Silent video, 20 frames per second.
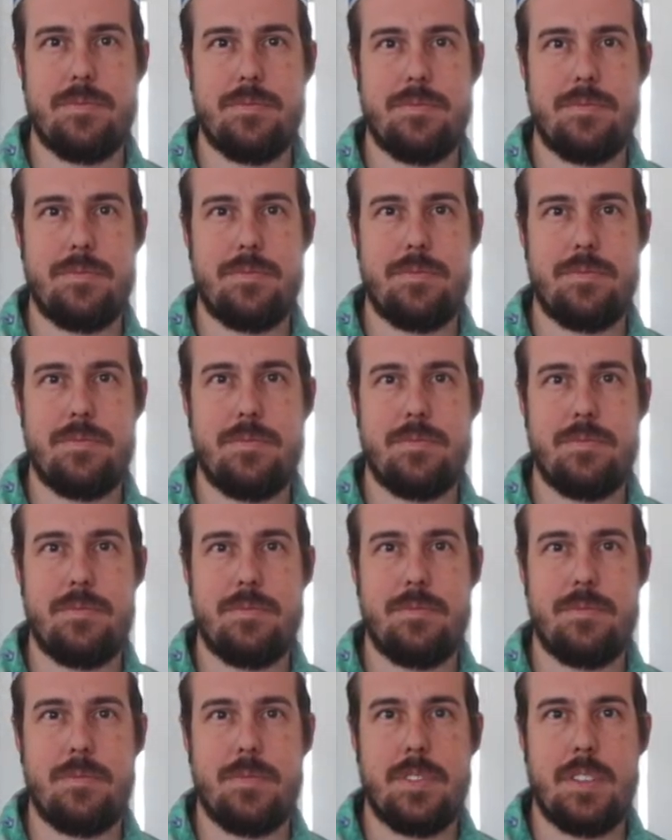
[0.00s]

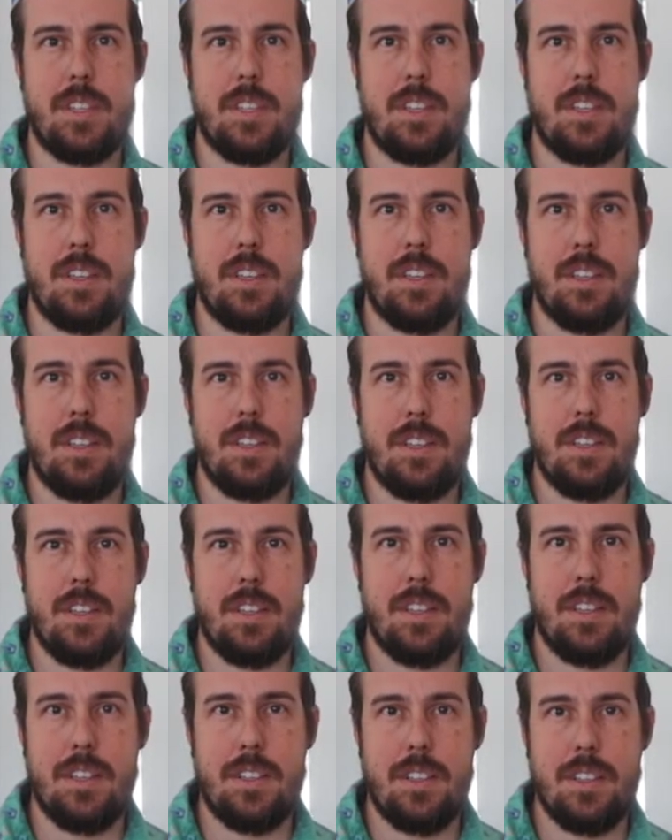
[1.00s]

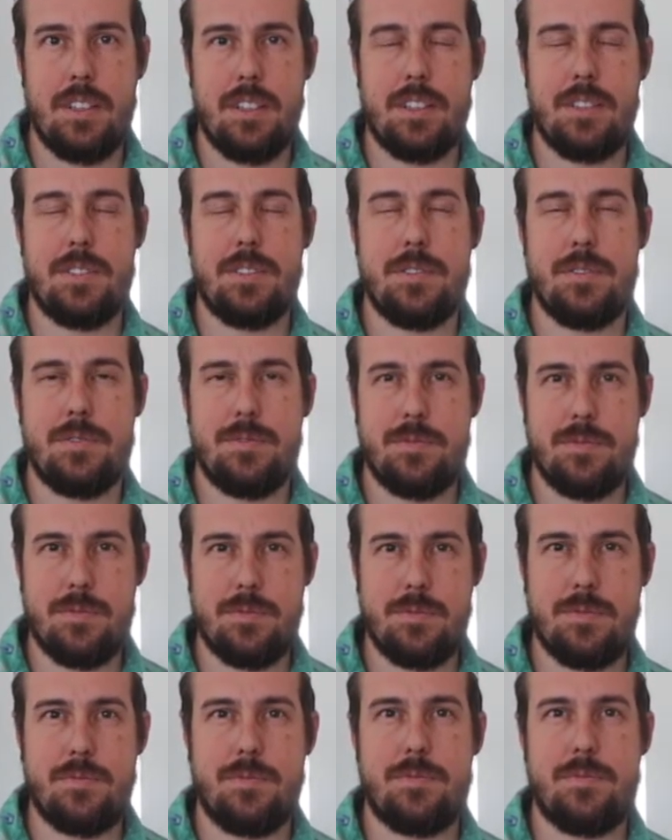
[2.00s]

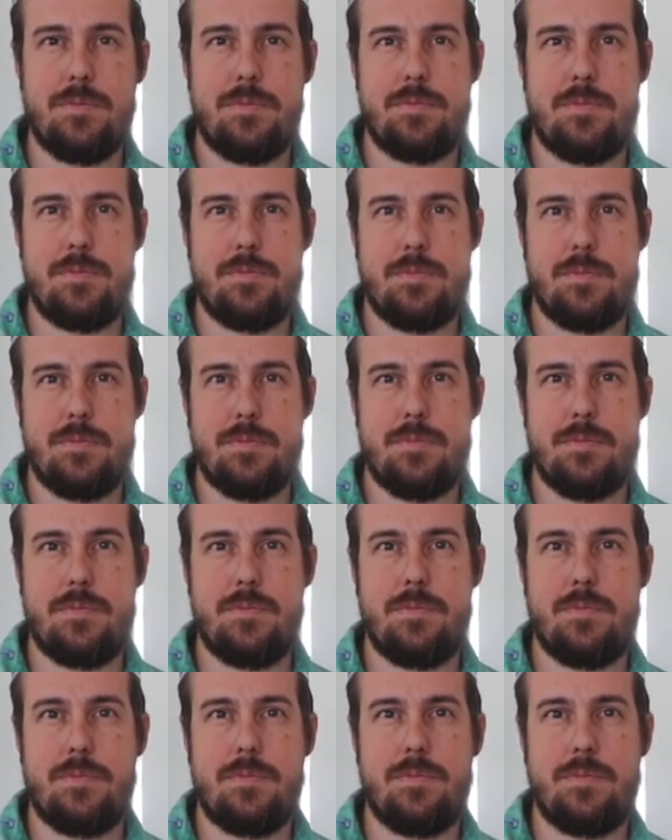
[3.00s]

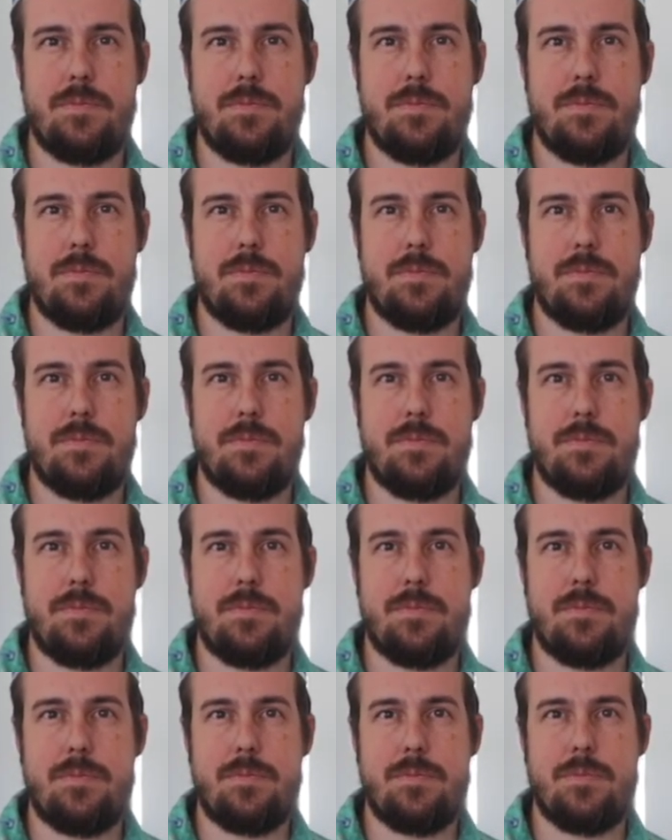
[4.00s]

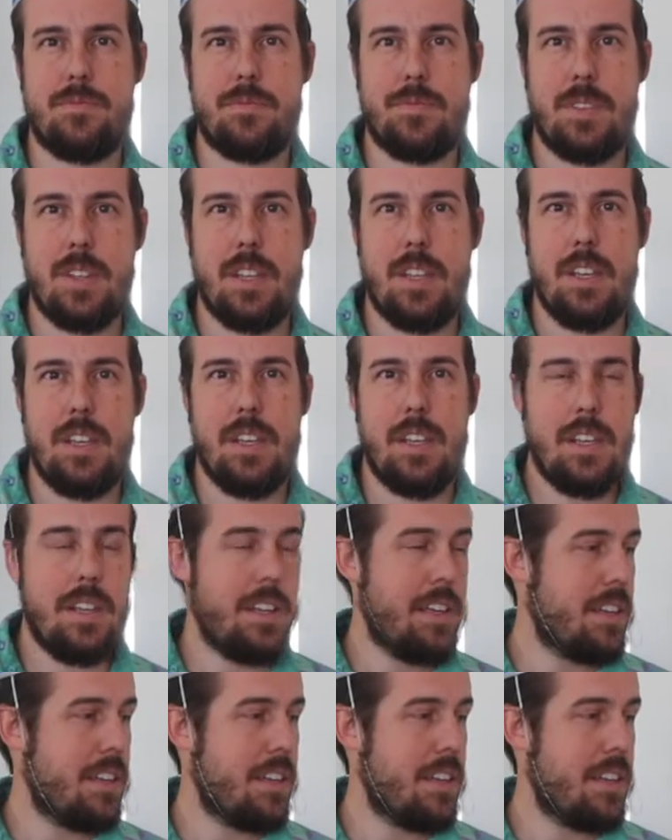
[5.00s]
[no speech]